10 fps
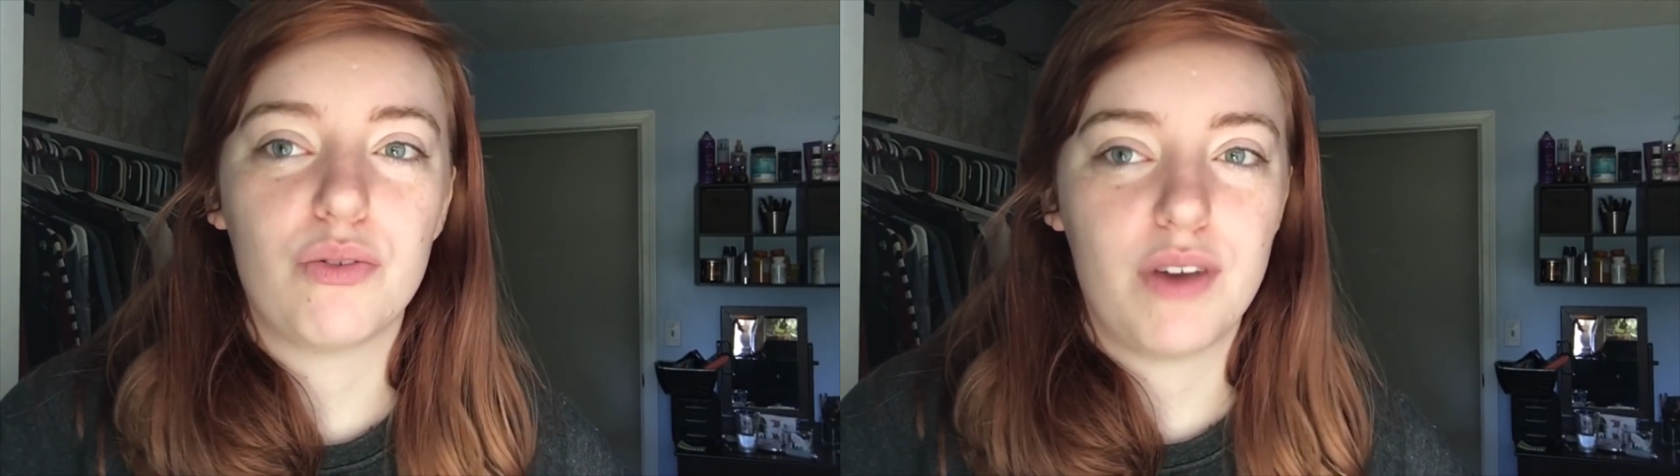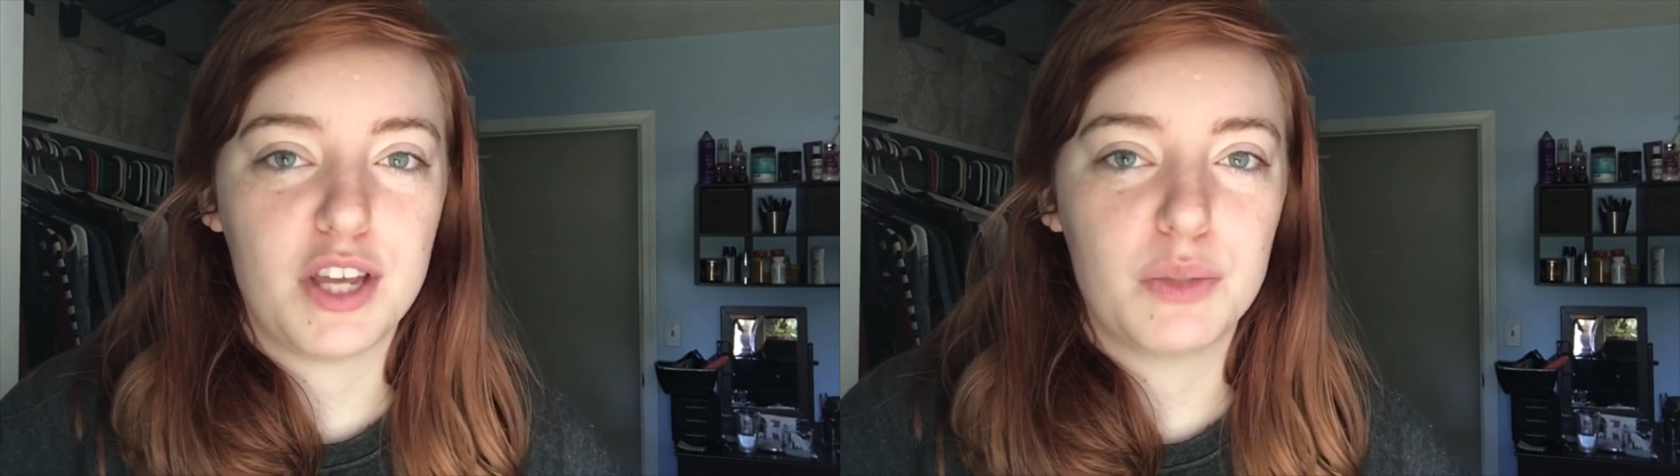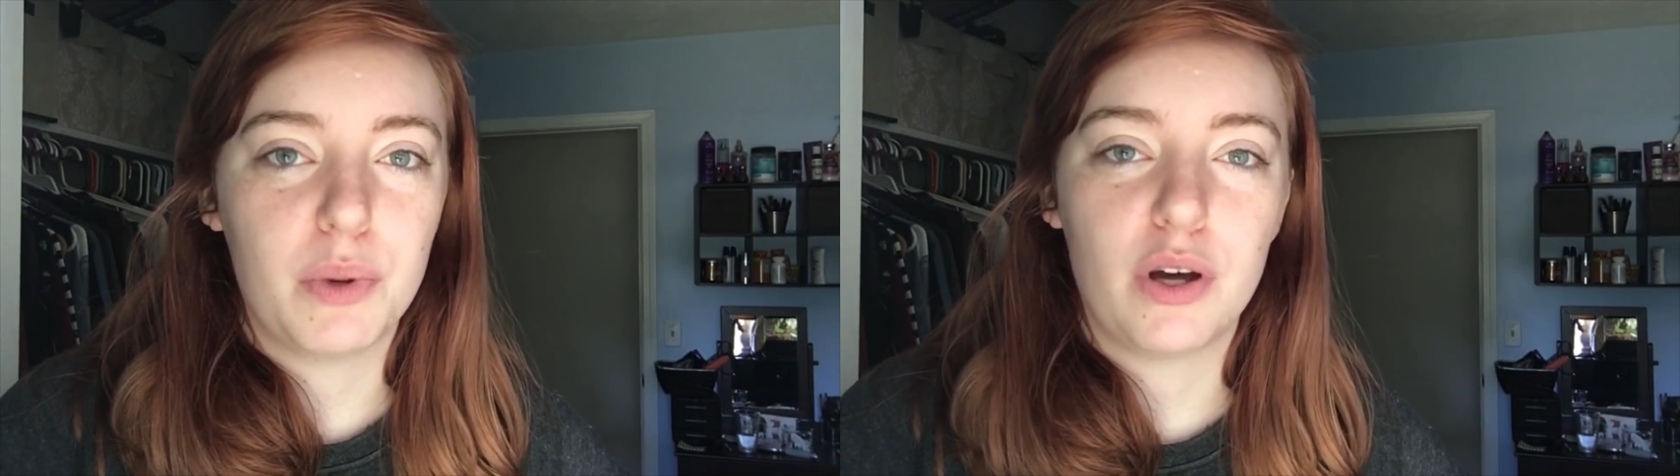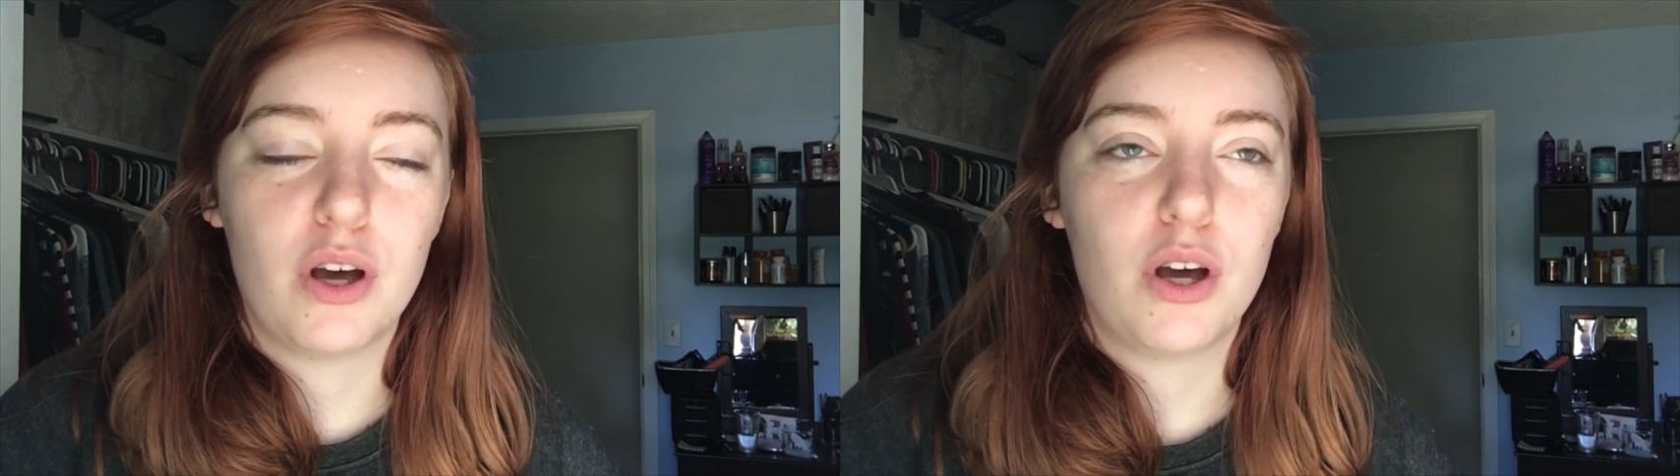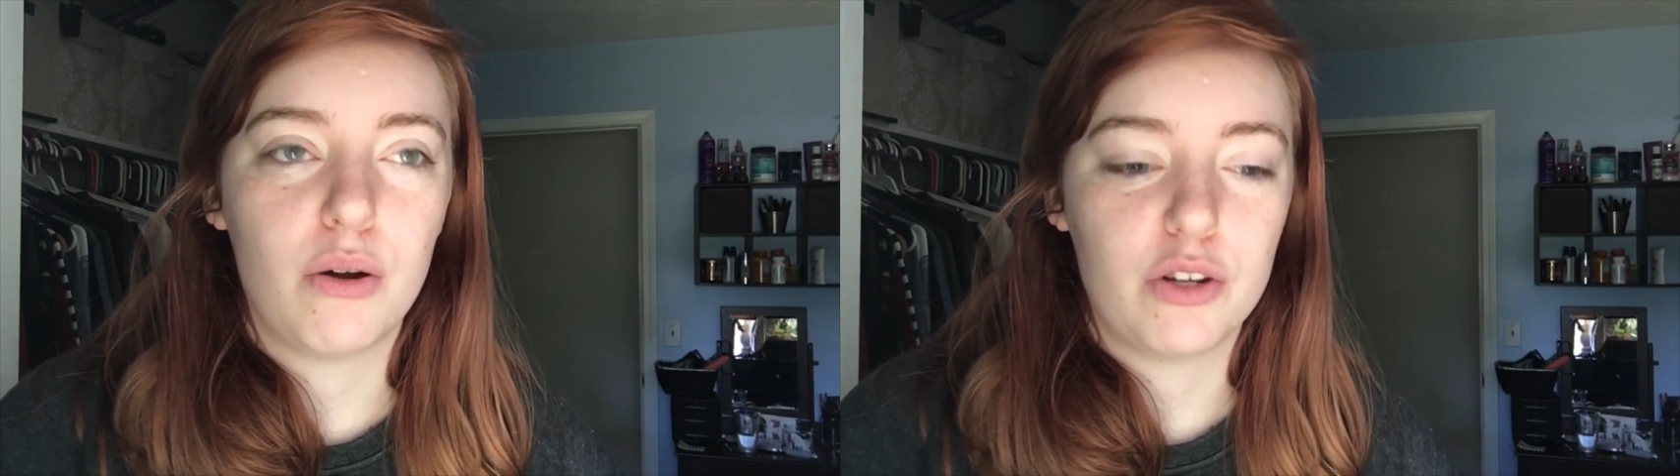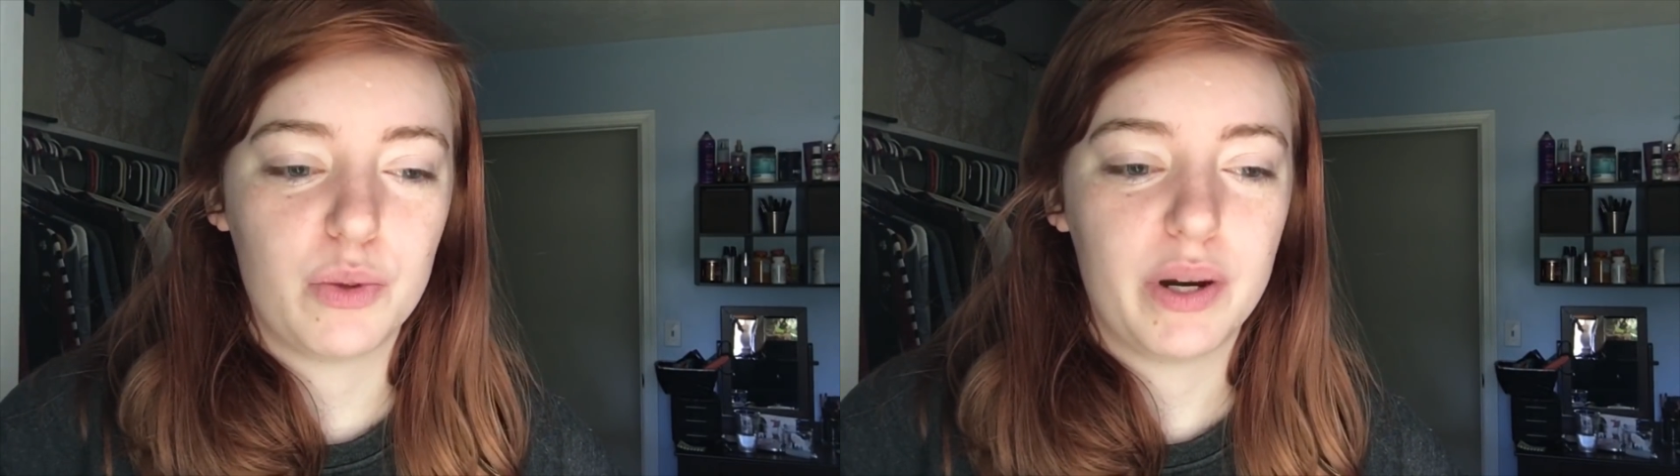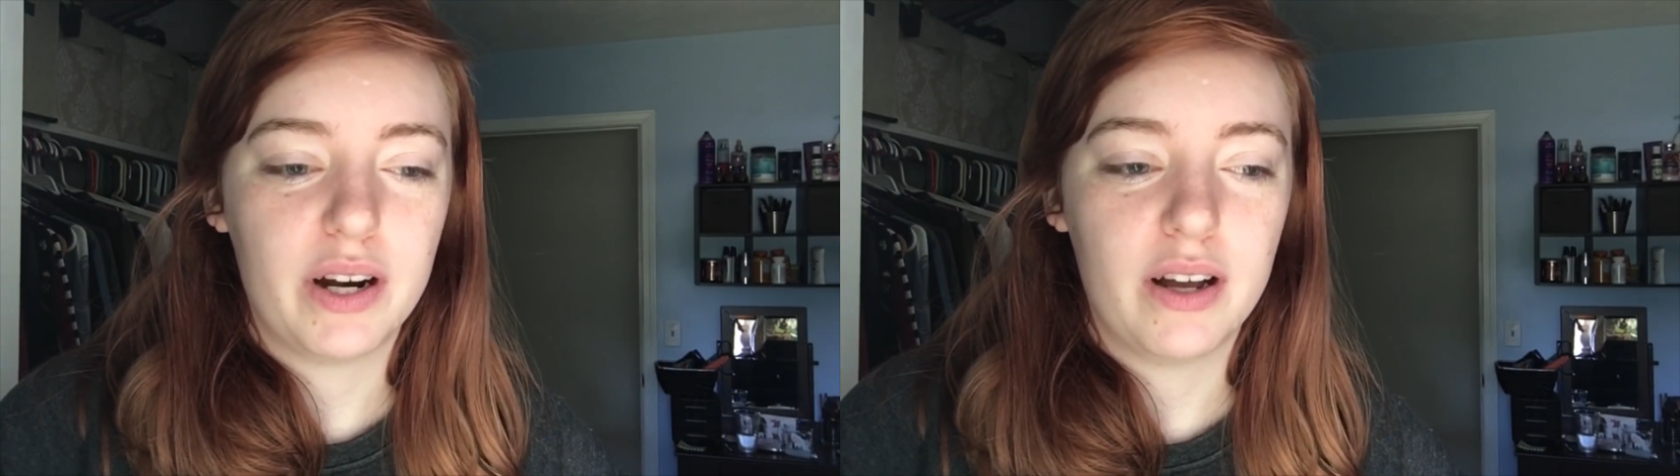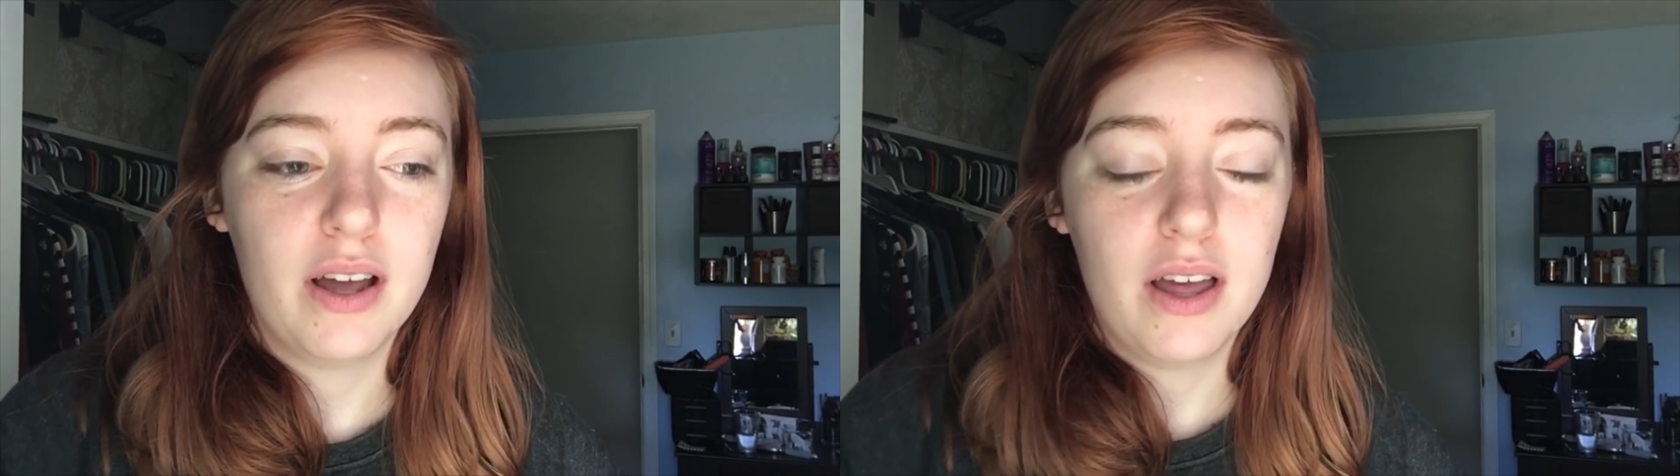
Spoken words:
Facebook, go to Twitter.